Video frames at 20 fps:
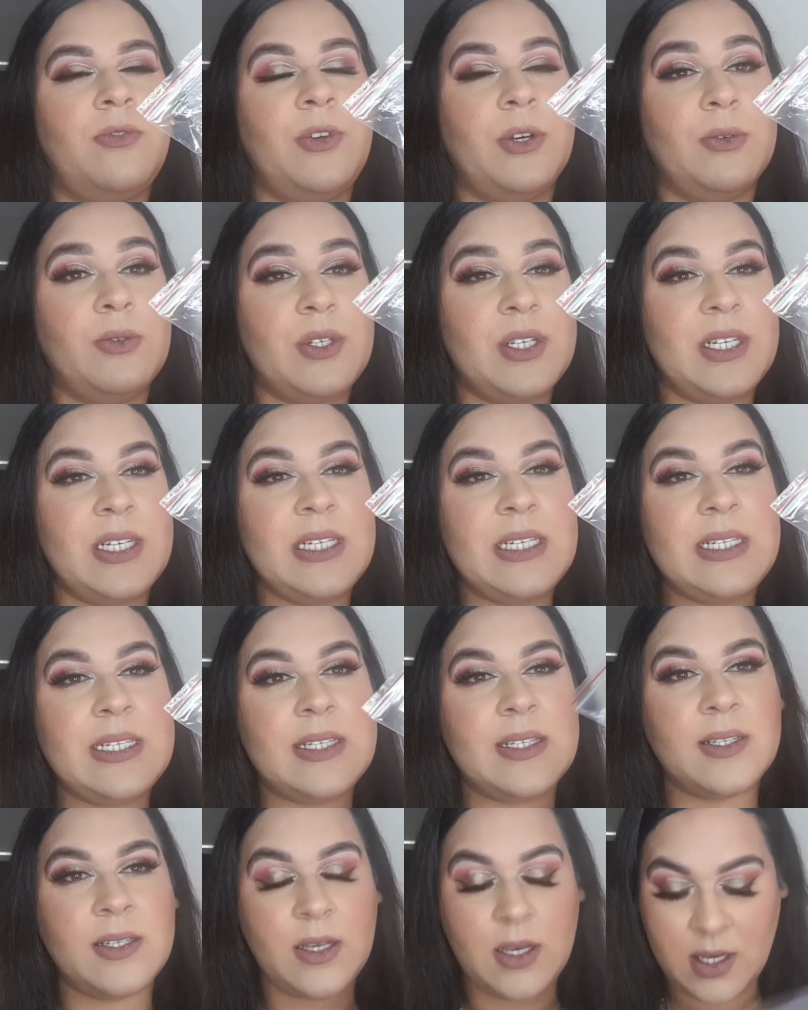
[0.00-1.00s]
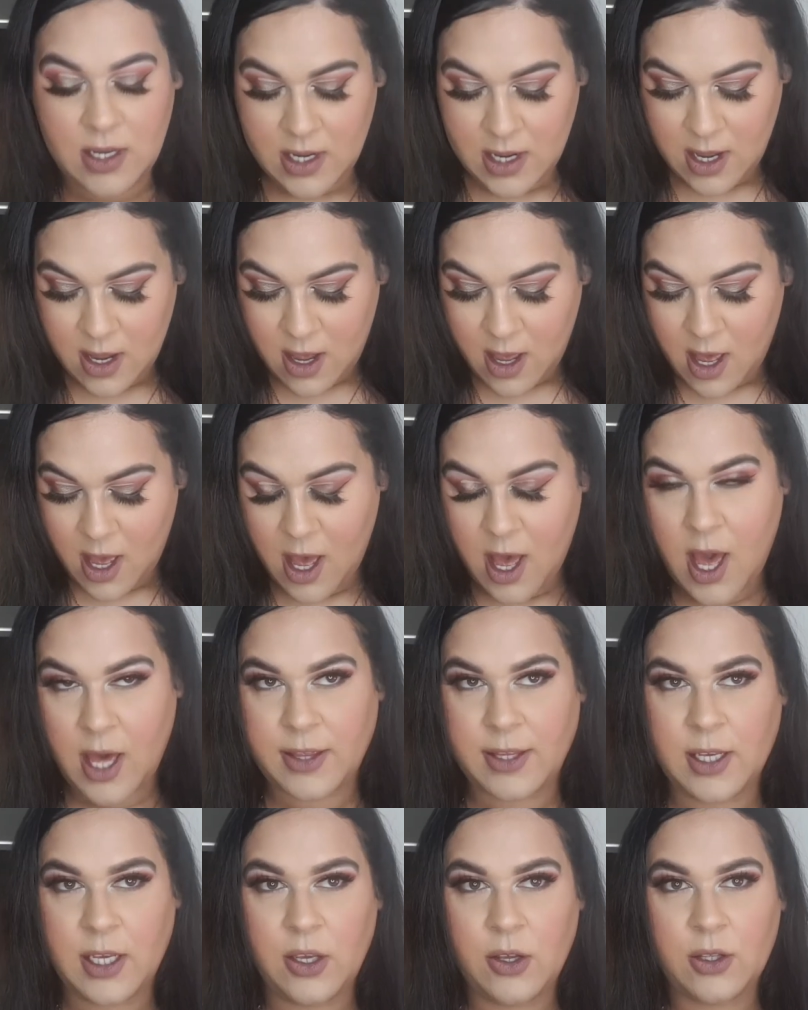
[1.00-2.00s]
filters.
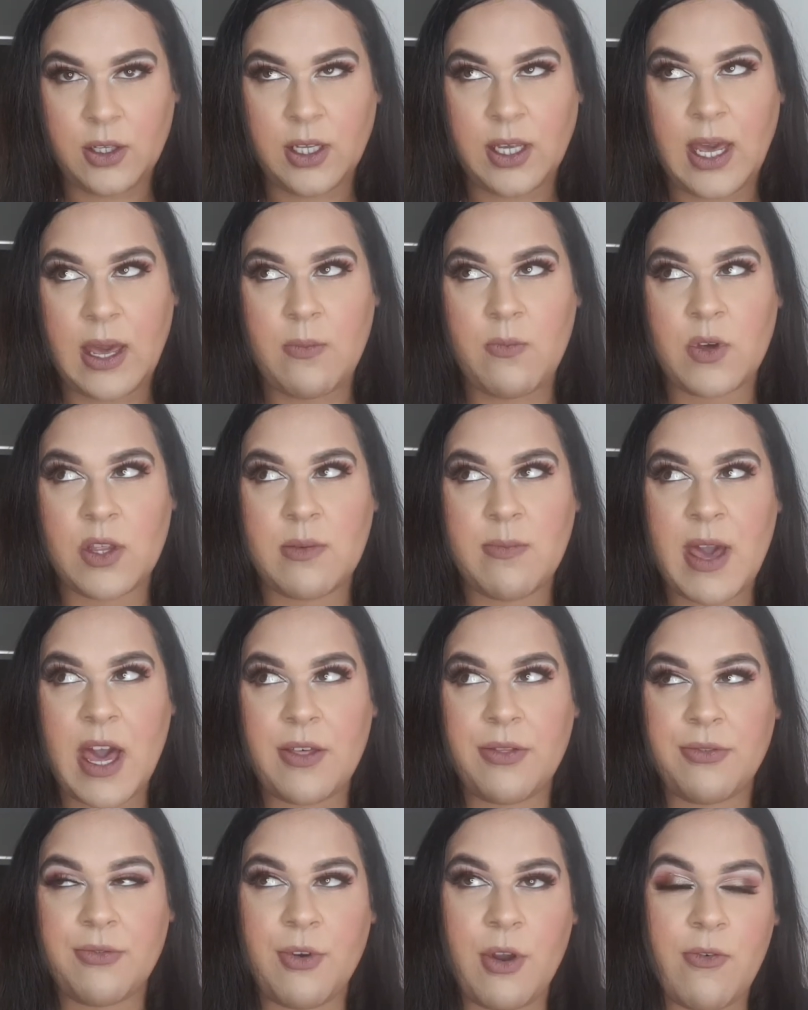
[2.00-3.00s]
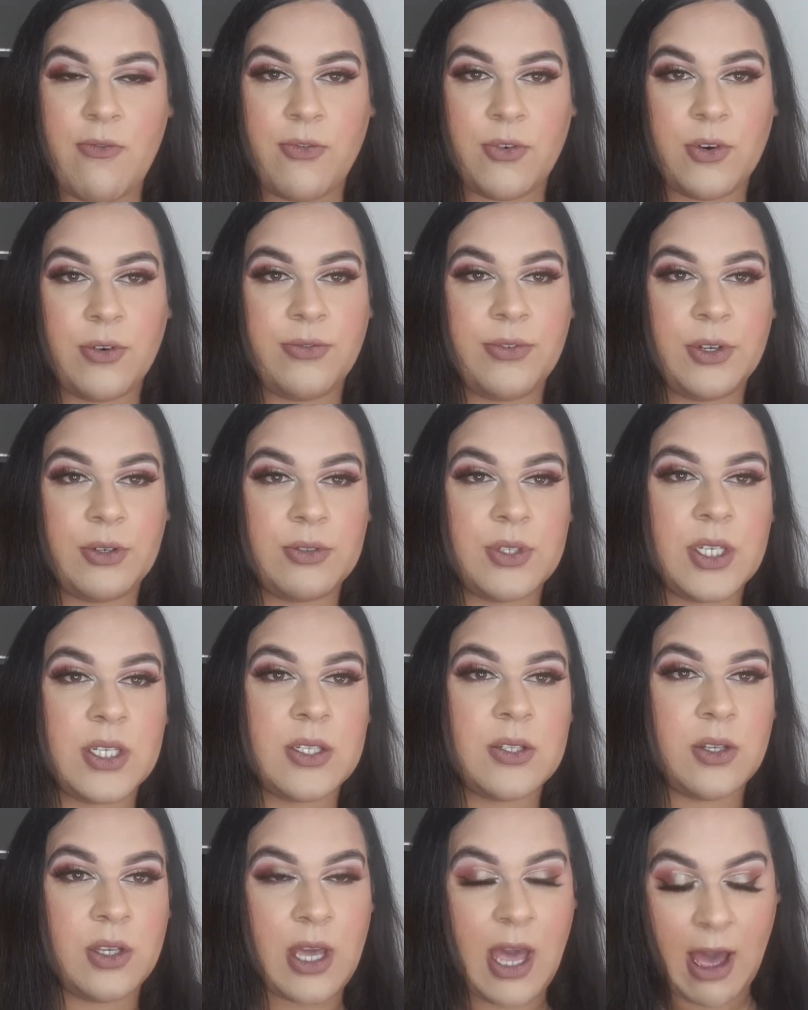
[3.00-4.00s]
I think it only came with about 3 or 4
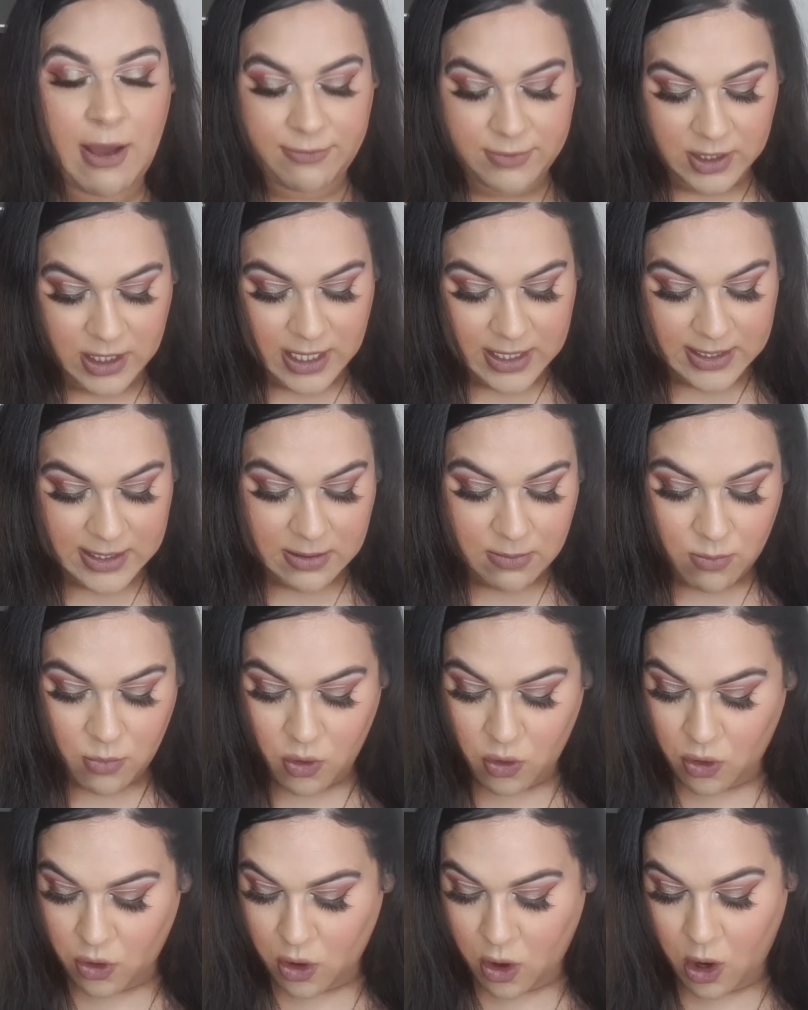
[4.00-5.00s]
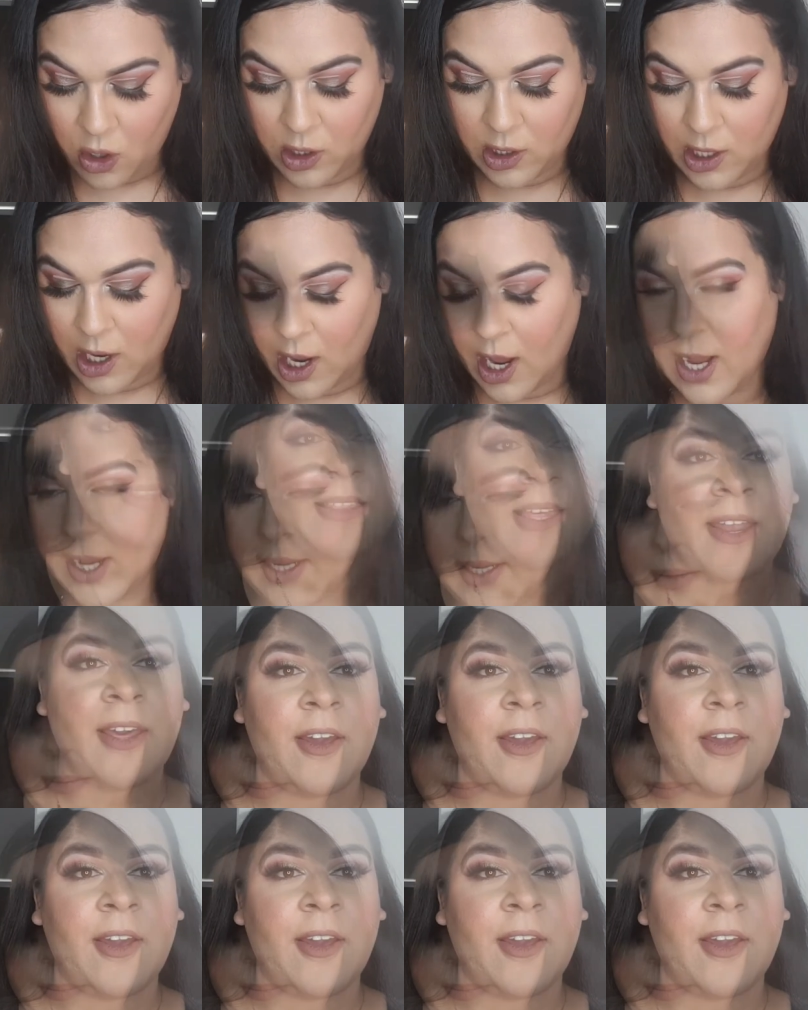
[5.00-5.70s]
filters, so you have to get some more online.